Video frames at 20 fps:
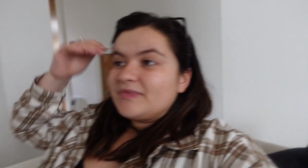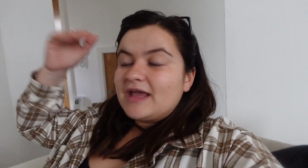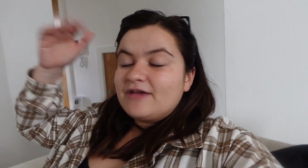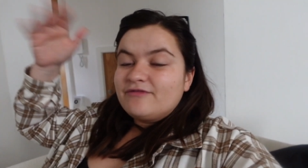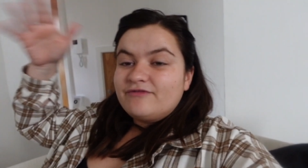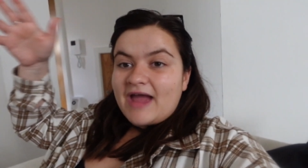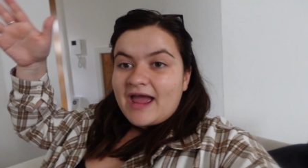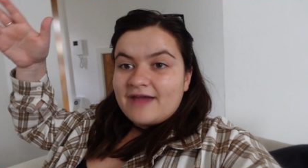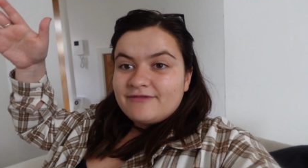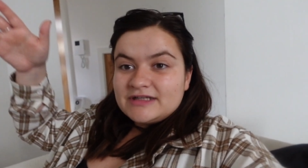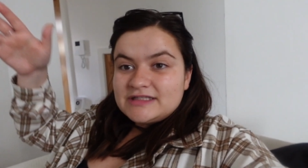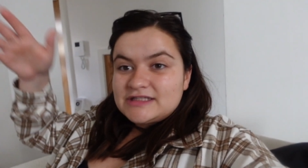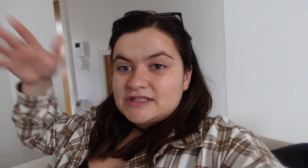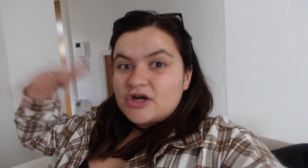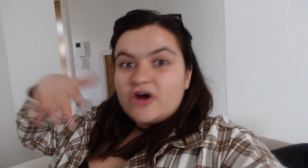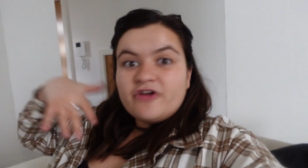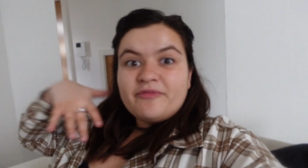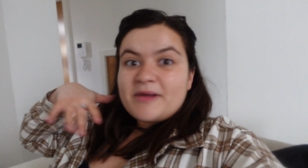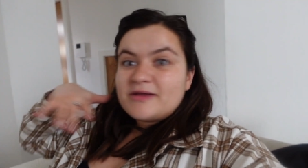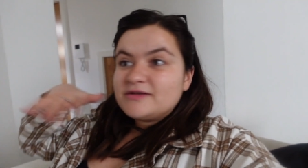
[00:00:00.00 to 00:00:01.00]
varied
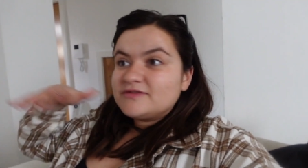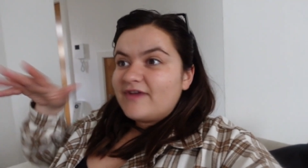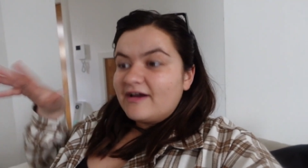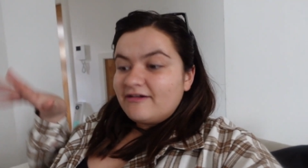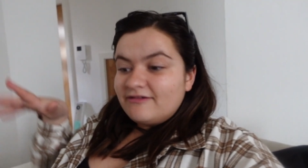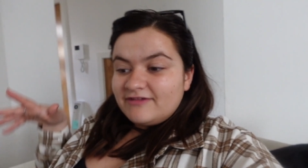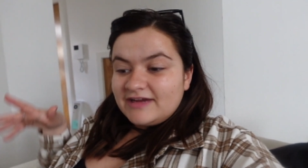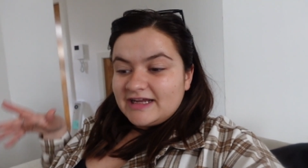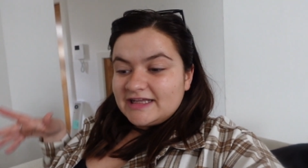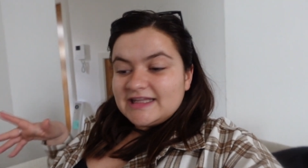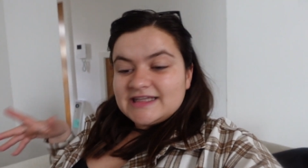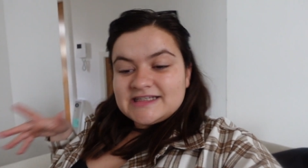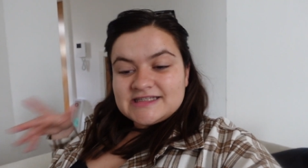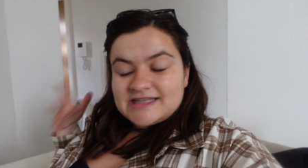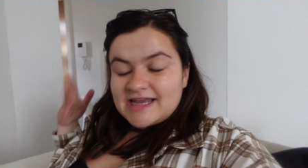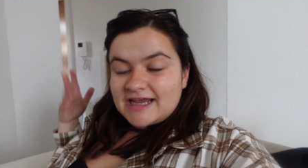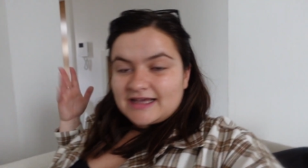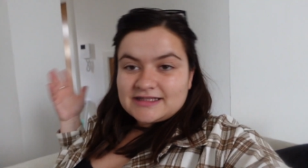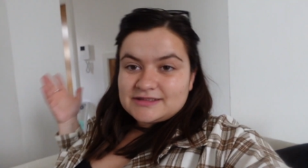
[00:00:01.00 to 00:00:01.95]
stuff. But it was very realistic.